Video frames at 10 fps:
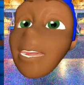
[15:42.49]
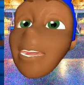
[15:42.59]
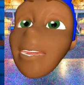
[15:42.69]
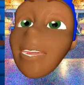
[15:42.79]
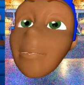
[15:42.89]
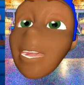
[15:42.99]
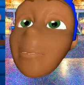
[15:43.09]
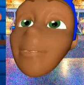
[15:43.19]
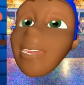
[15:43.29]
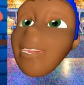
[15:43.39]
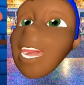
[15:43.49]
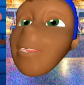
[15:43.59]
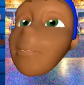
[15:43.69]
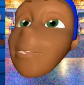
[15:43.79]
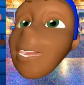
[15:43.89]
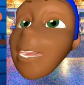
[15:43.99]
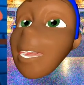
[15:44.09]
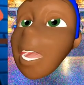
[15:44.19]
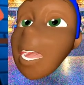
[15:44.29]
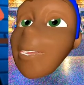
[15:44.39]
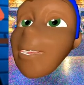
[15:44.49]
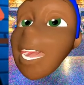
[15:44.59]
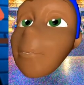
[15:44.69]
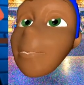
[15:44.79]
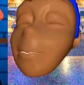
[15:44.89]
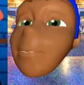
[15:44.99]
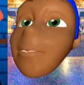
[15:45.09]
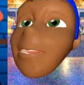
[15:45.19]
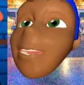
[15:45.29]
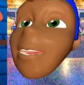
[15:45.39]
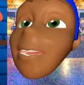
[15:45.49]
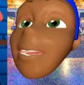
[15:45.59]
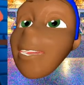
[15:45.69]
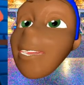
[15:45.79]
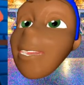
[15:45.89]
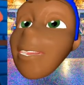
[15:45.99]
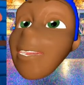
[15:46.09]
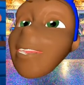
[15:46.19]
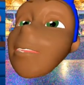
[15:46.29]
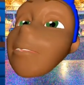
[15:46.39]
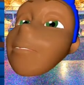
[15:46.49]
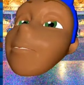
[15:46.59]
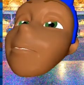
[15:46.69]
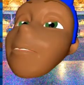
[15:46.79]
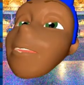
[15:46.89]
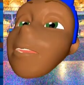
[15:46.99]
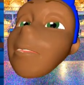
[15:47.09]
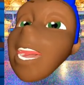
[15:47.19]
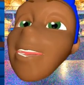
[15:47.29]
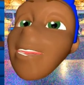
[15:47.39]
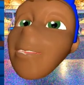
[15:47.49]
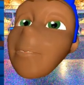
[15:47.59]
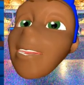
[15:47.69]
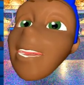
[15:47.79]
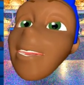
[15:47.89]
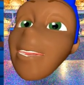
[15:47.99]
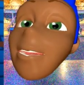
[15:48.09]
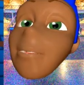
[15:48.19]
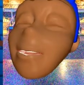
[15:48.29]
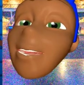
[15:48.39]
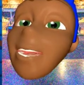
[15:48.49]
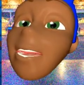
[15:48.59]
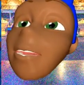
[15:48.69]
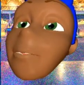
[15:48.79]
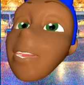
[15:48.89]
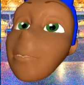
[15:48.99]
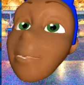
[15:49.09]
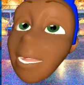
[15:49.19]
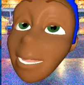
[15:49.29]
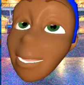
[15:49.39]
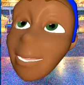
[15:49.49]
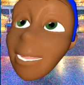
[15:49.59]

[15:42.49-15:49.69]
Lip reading: It's no problem. So now, on top of this, so we actually placed the soap dish in the wrong place.